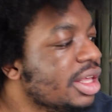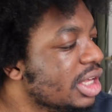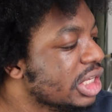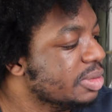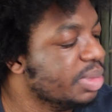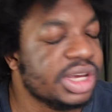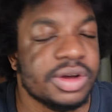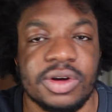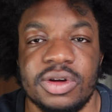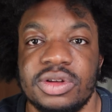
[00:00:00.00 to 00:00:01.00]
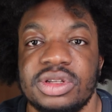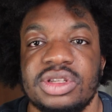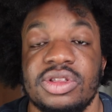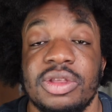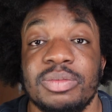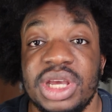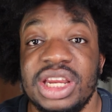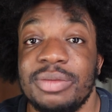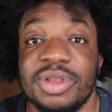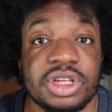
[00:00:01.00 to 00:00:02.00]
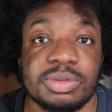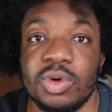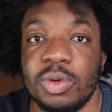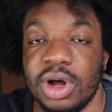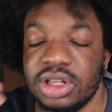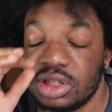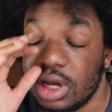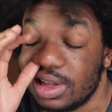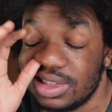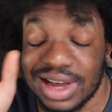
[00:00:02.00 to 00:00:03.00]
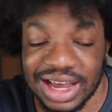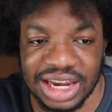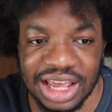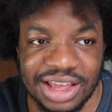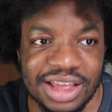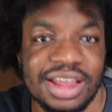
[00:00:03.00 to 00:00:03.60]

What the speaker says: is because the medium and the small ones are tiny.